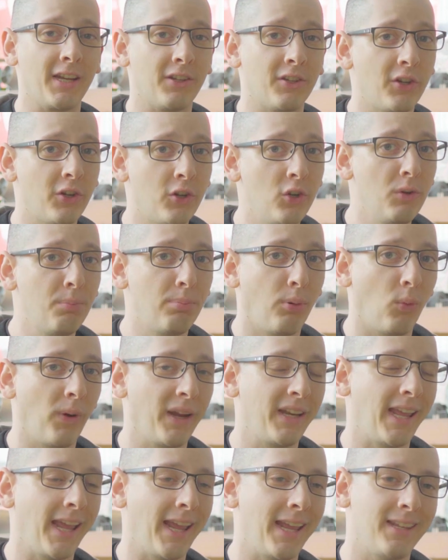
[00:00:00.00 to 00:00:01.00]
a
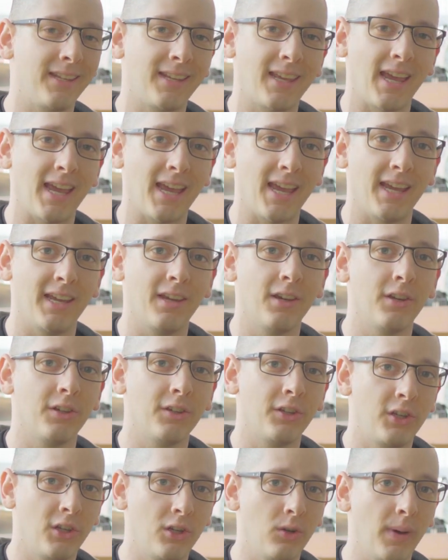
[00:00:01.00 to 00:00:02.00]
2.8K
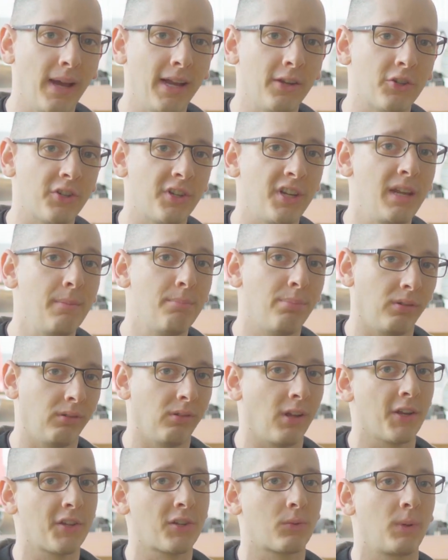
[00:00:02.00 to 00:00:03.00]
QHD
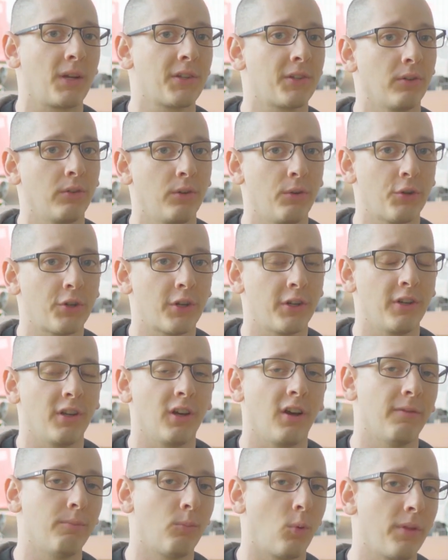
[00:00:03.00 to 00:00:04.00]
plus resolution
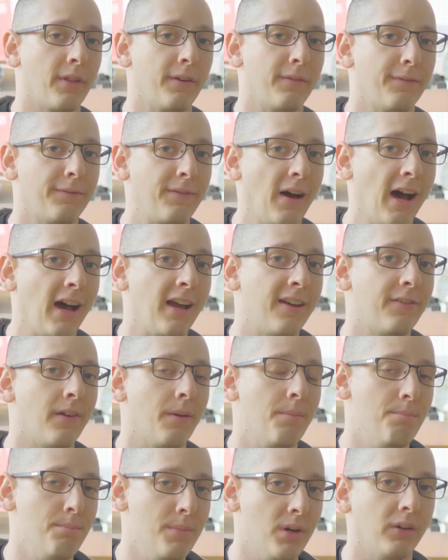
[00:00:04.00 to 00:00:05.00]
of more than
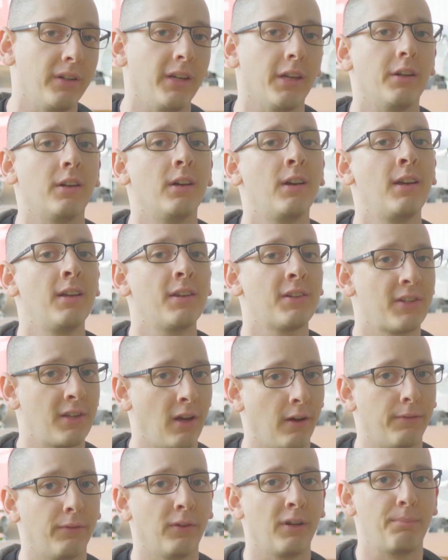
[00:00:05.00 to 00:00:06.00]
5 million
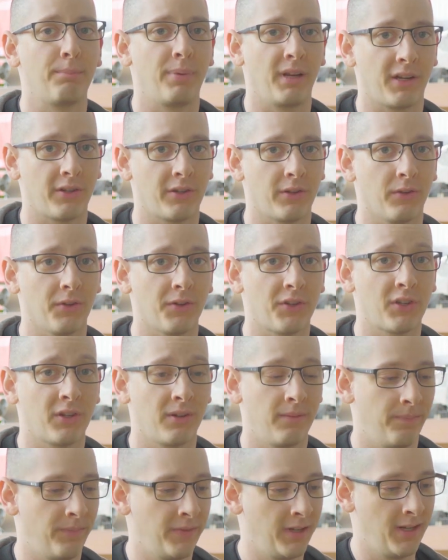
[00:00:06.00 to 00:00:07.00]
self-lit pixels.
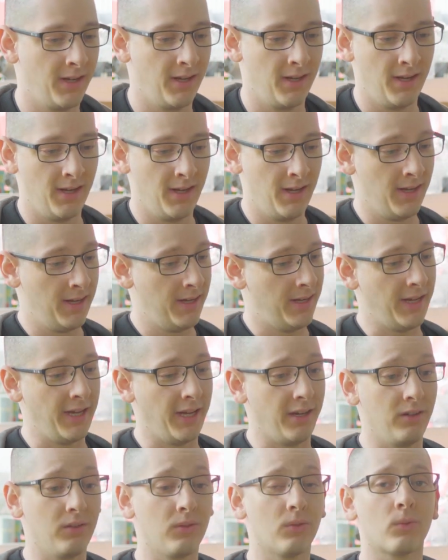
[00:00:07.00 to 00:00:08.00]

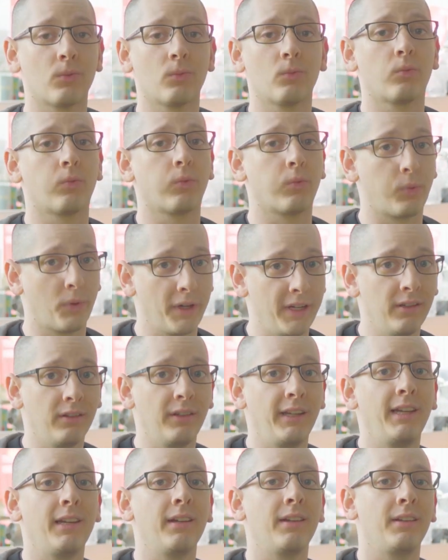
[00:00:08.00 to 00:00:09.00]
It
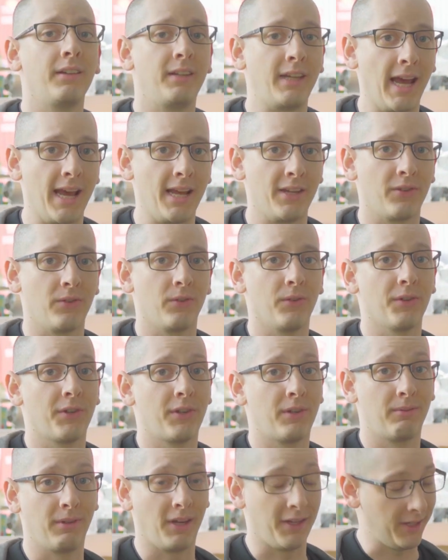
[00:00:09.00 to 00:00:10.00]
really
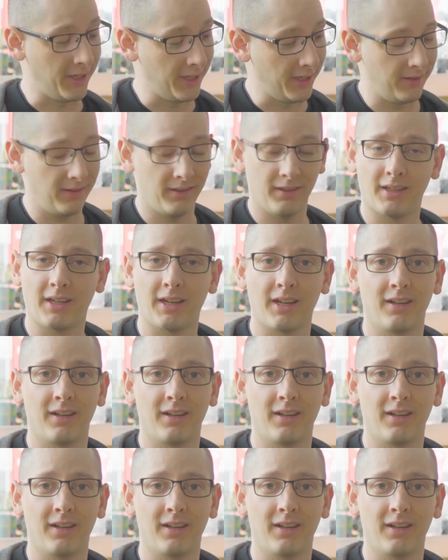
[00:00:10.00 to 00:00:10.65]
dazzles, doesn't it?